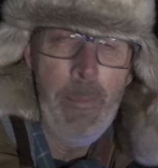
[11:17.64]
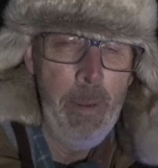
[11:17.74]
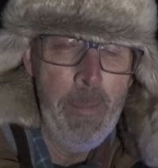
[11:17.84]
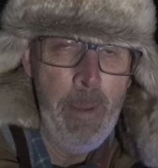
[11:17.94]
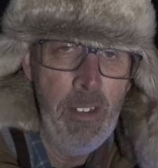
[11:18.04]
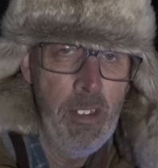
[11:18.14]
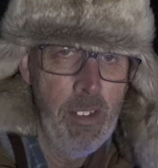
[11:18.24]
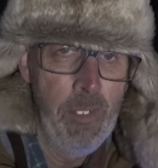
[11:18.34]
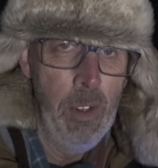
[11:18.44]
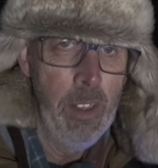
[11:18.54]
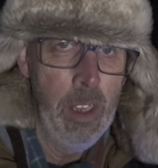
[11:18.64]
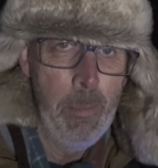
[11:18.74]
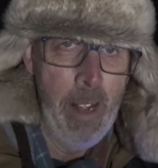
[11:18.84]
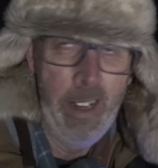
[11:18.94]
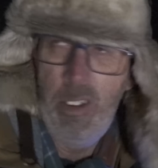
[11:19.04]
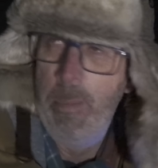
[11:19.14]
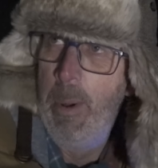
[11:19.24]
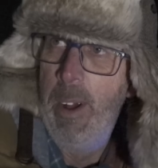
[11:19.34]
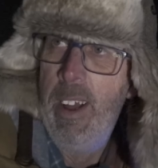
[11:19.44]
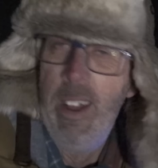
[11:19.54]
got pictures of all the other planets,
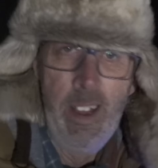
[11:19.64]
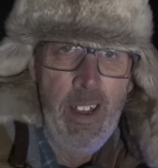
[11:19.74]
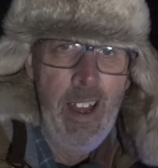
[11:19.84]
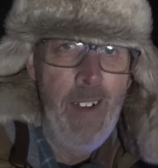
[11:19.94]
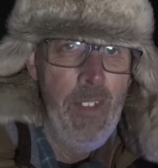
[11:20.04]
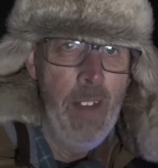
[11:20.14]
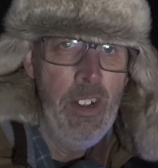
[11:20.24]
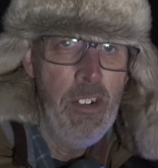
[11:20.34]
but I've never